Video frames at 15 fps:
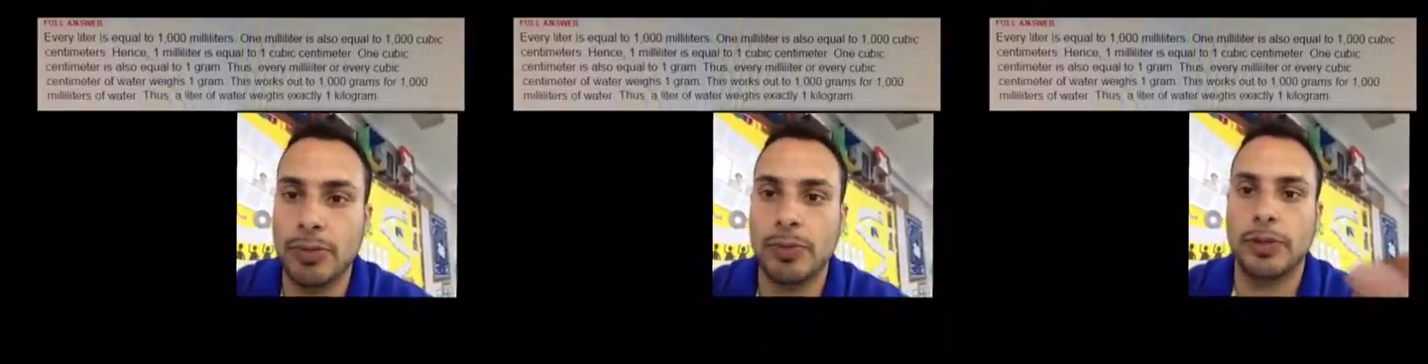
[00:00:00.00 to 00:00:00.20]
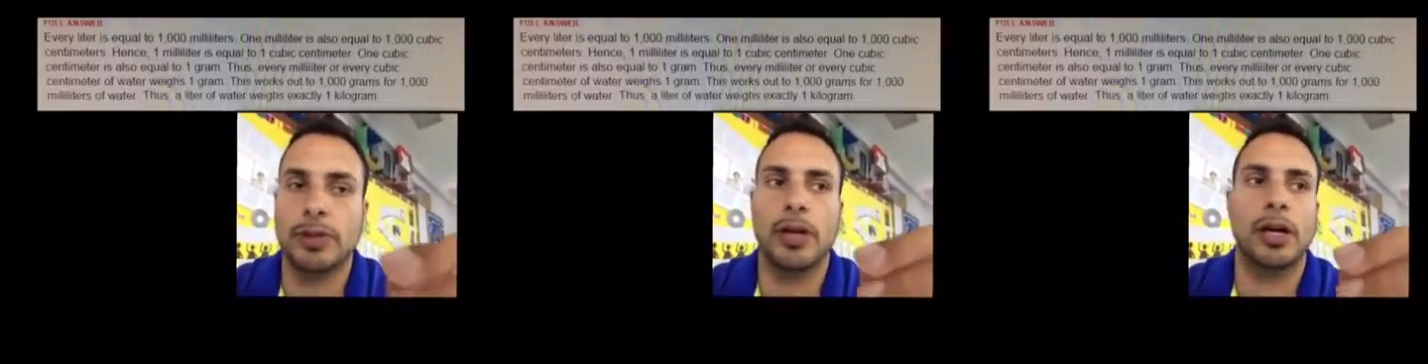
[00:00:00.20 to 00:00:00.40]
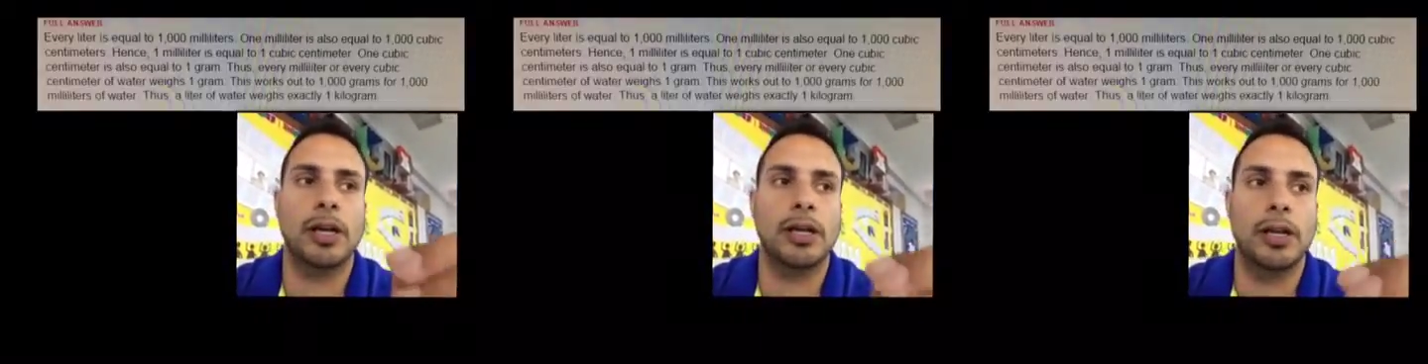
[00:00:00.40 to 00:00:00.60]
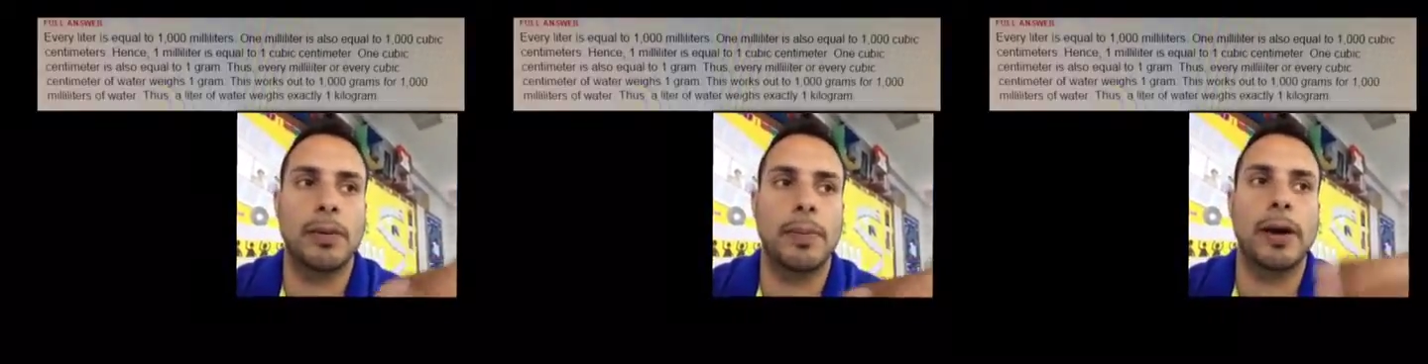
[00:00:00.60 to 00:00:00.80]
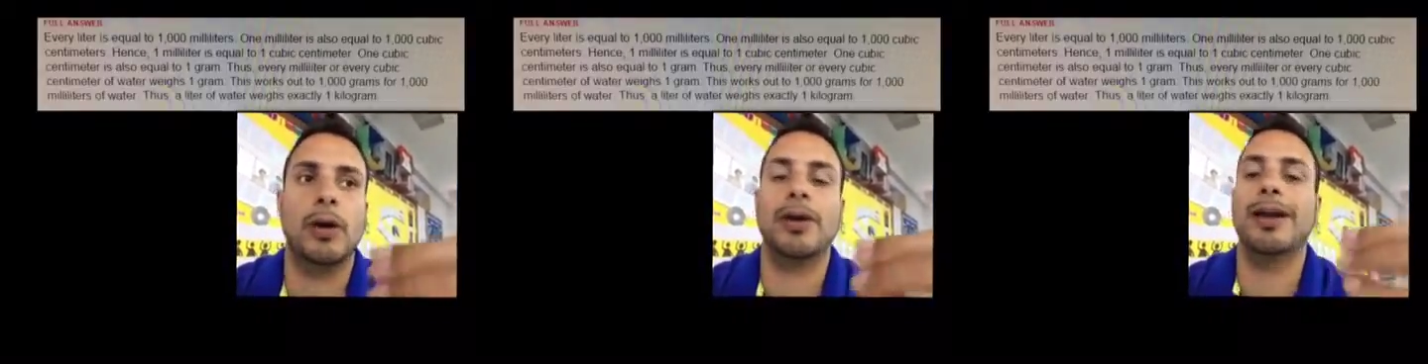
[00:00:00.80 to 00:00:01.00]
we're talking
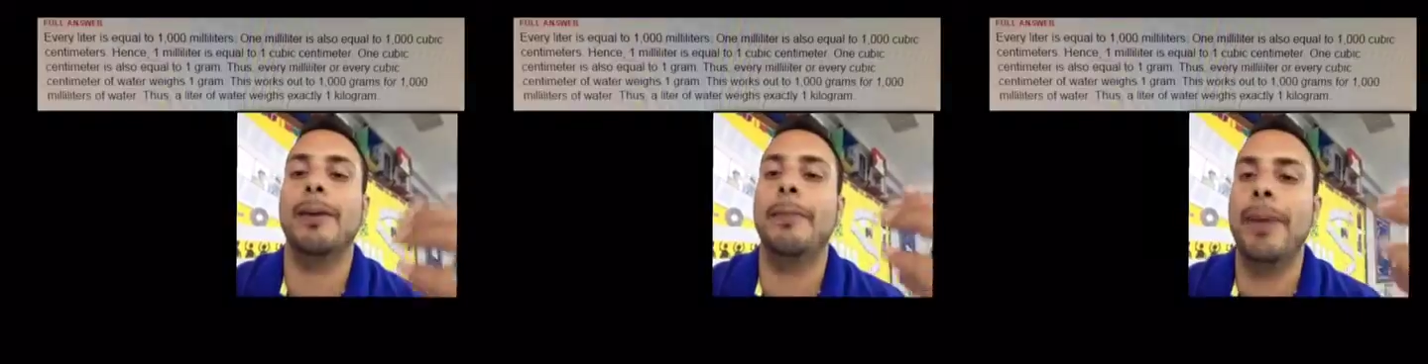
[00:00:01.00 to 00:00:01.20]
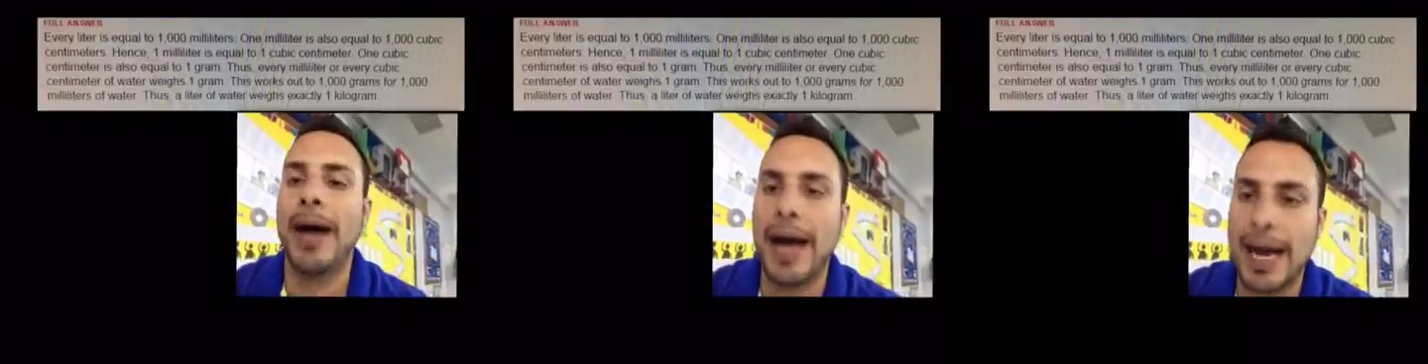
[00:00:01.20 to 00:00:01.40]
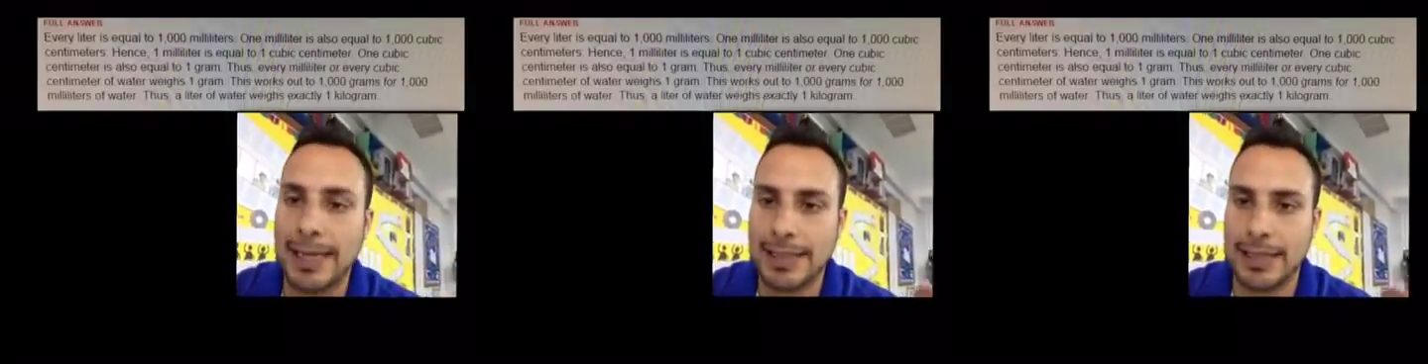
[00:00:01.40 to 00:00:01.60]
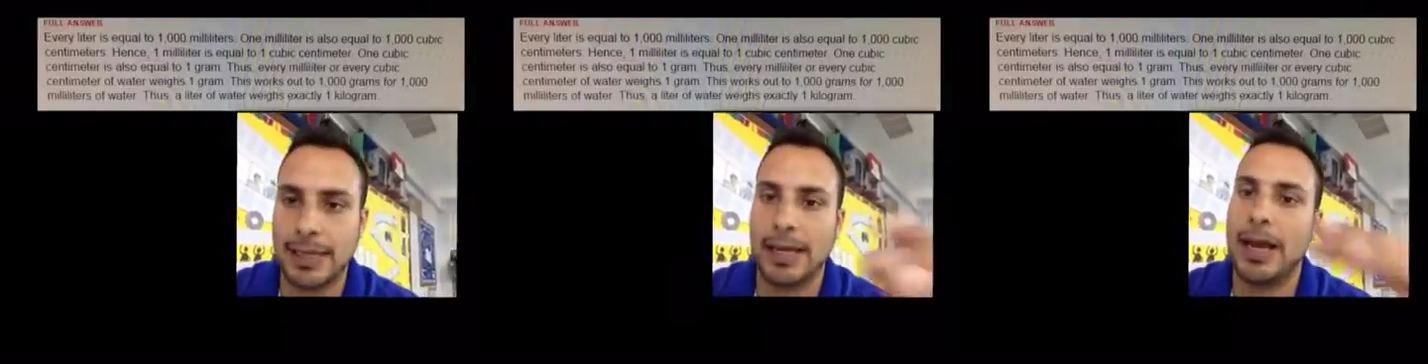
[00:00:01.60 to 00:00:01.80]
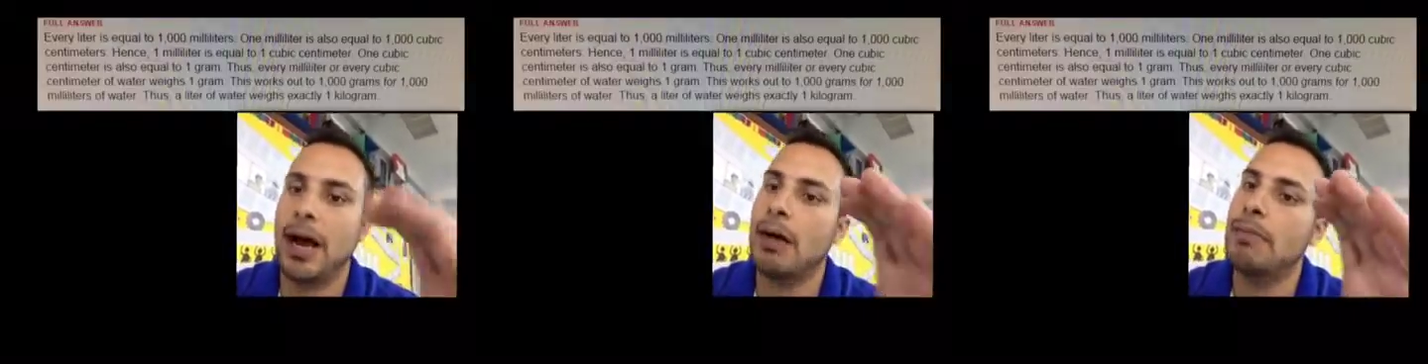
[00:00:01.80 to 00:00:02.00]
about capacity,
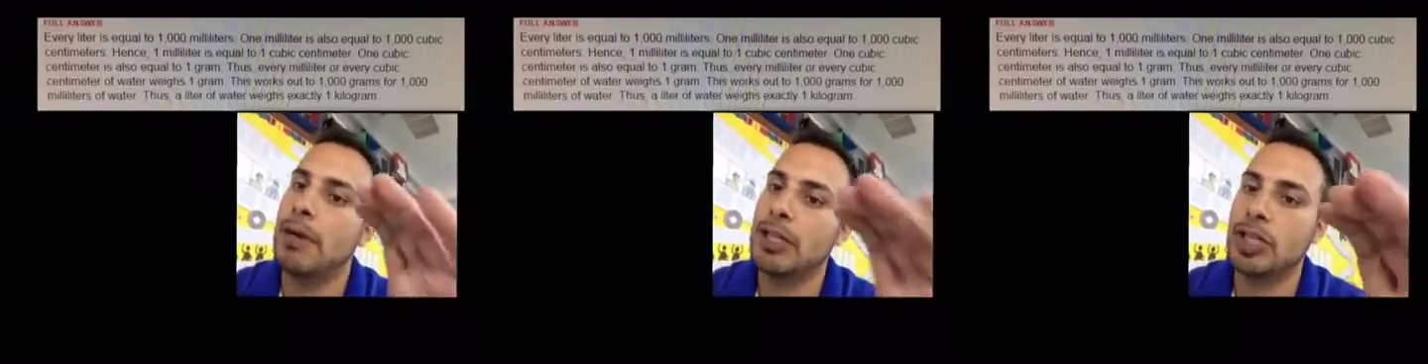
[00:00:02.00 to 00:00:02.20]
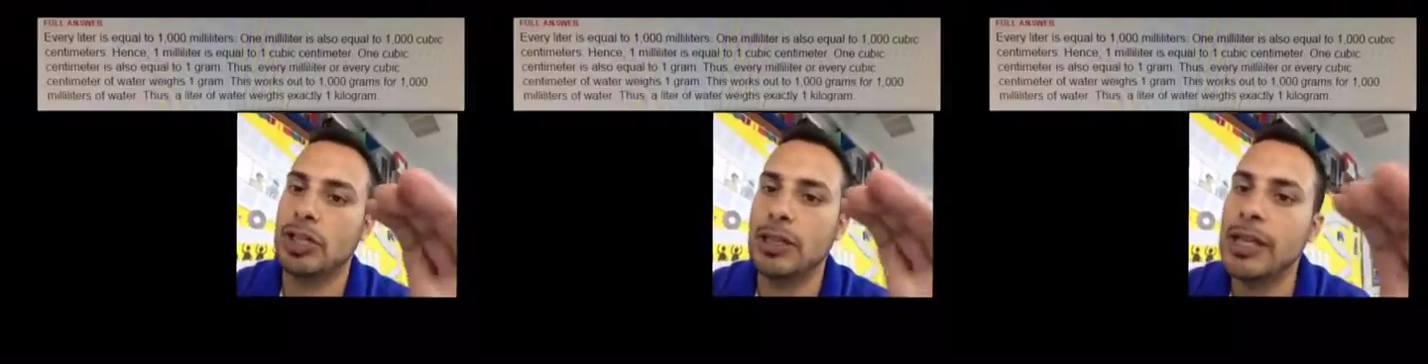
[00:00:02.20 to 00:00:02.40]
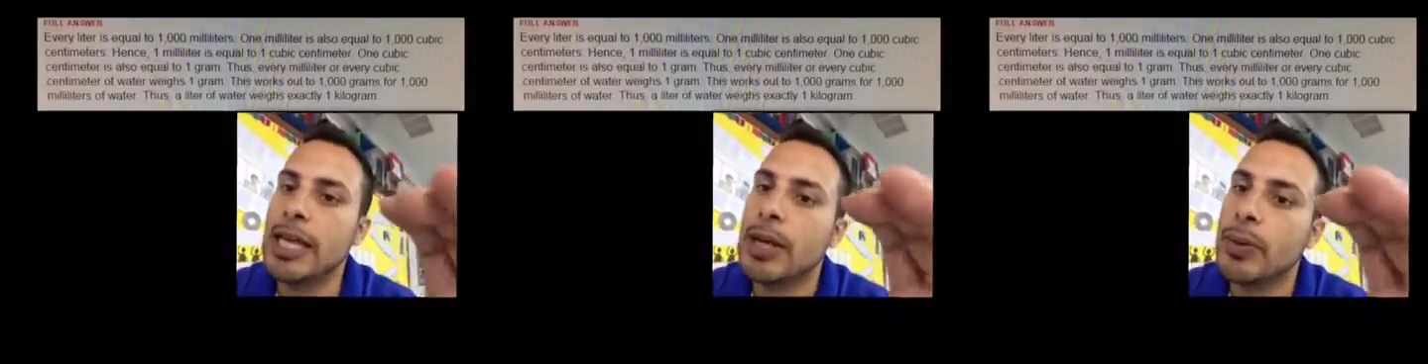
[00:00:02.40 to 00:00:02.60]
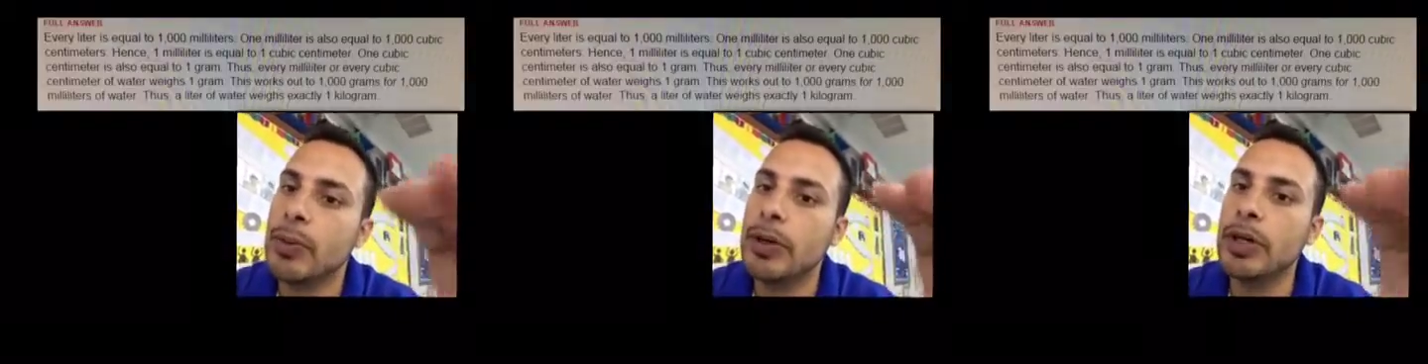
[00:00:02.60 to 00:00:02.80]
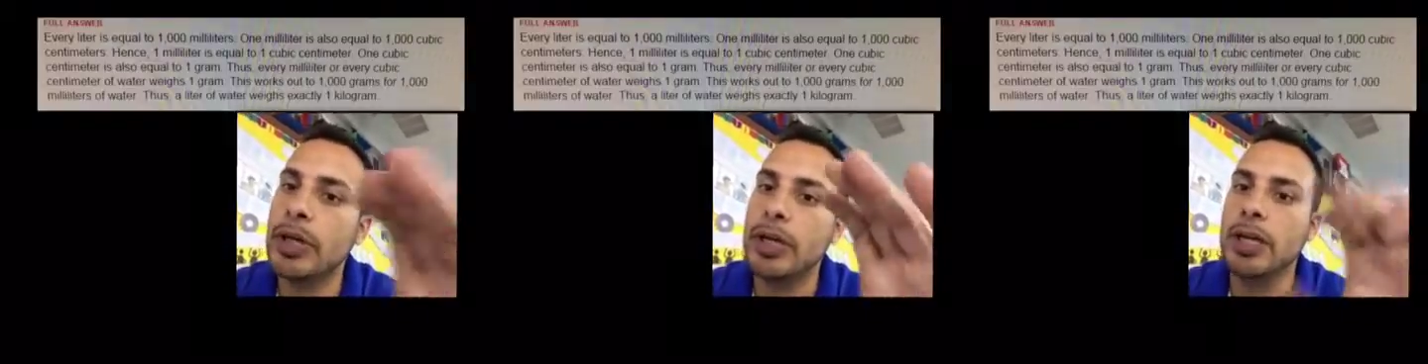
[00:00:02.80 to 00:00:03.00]
how much
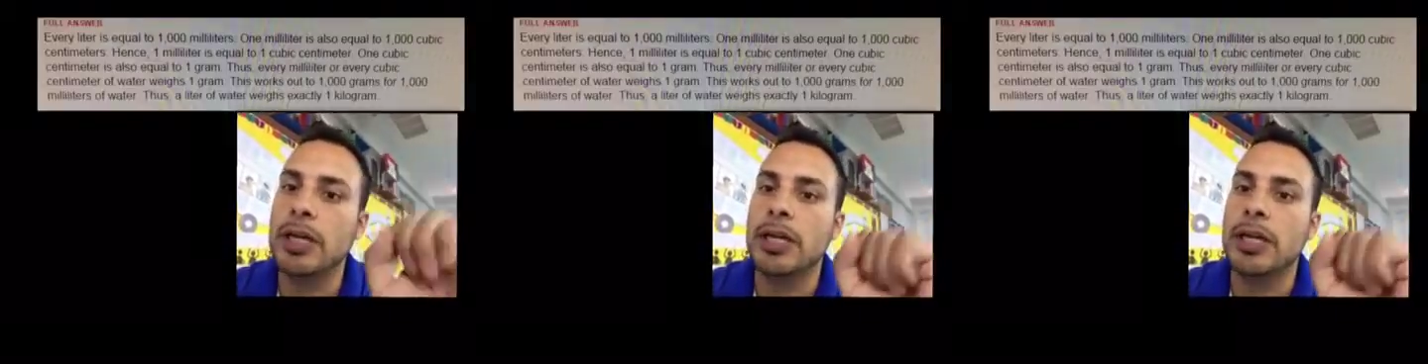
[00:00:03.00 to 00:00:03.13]
liquid